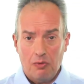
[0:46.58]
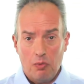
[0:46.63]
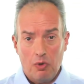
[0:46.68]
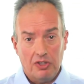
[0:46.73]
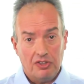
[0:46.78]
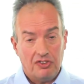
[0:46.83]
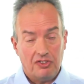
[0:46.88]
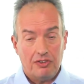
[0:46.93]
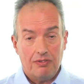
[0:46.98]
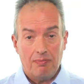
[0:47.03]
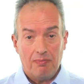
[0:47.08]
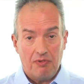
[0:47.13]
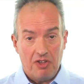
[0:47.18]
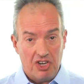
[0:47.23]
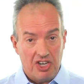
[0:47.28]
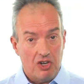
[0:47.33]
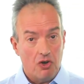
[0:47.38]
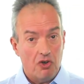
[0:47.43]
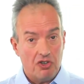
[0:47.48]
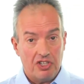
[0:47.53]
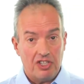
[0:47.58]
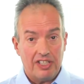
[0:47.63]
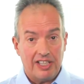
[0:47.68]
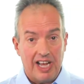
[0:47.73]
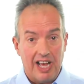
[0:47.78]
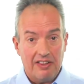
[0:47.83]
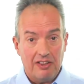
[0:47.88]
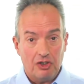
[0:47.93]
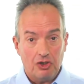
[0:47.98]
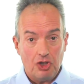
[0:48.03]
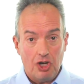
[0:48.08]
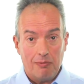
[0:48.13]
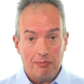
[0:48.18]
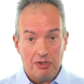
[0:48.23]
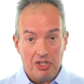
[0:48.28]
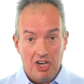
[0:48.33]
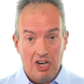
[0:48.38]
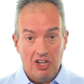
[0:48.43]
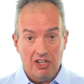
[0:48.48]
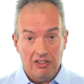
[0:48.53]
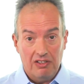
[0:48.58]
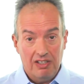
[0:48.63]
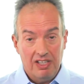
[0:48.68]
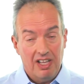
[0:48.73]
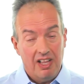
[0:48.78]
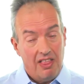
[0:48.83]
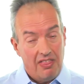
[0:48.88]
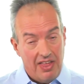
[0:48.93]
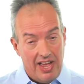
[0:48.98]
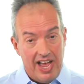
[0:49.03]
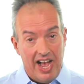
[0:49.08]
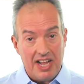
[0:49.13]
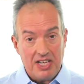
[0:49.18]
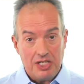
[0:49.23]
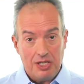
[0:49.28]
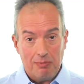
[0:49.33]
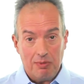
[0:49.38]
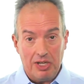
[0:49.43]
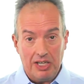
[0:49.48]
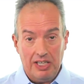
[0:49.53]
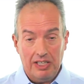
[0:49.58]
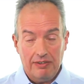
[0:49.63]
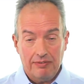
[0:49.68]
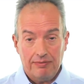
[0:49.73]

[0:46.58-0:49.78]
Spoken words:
was that in order to get the job done, they had to be.